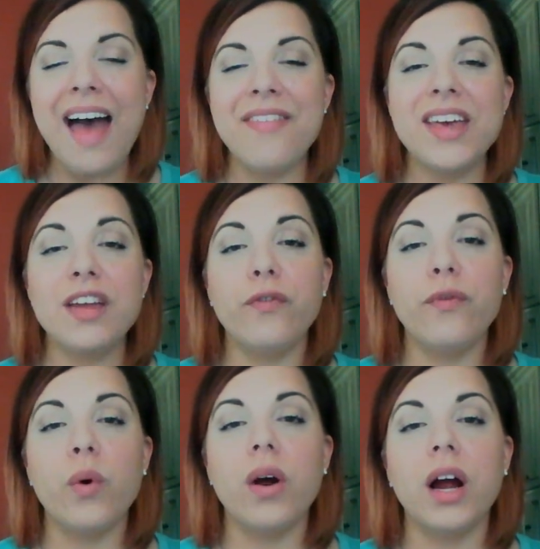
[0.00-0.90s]
and then
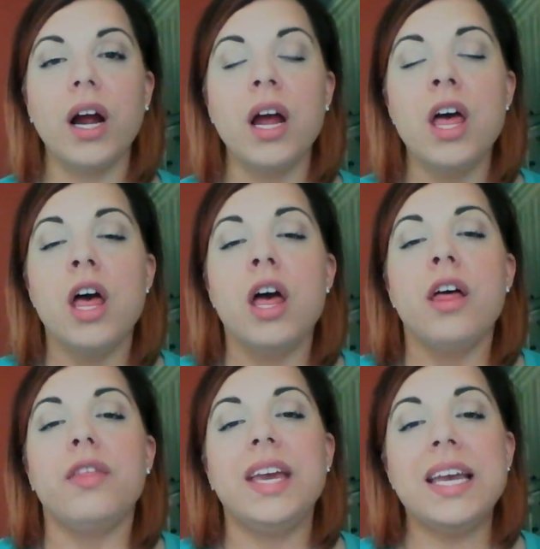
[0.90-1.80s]
for
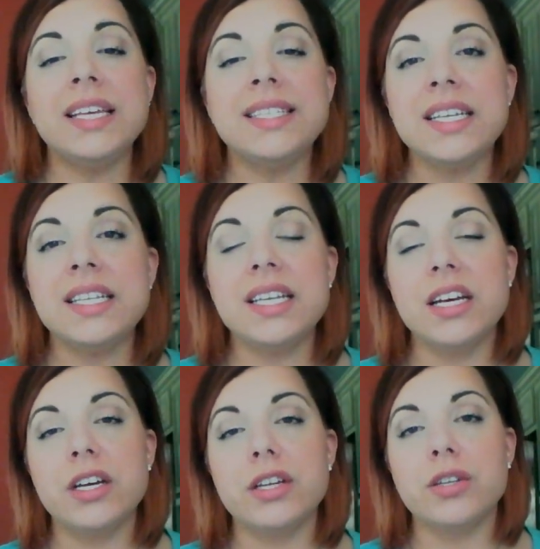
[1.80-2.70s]
the East
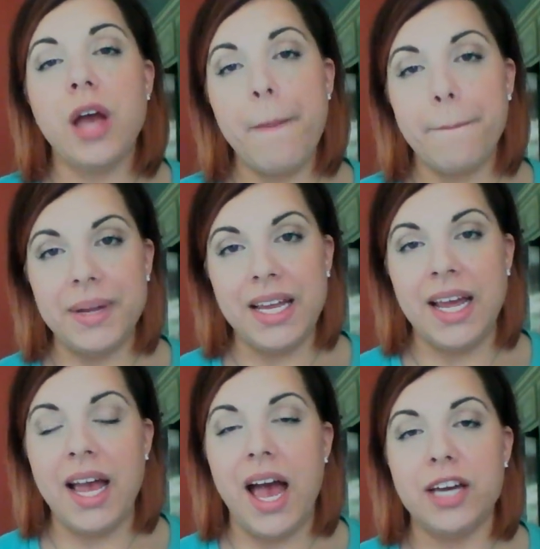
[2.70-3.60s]
India
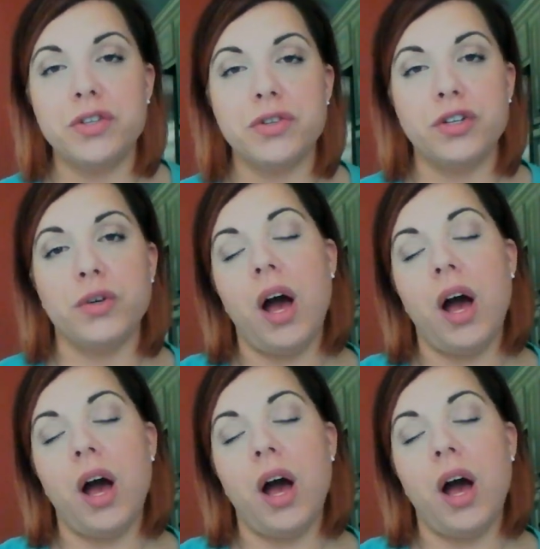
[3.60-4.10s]
Company, I drew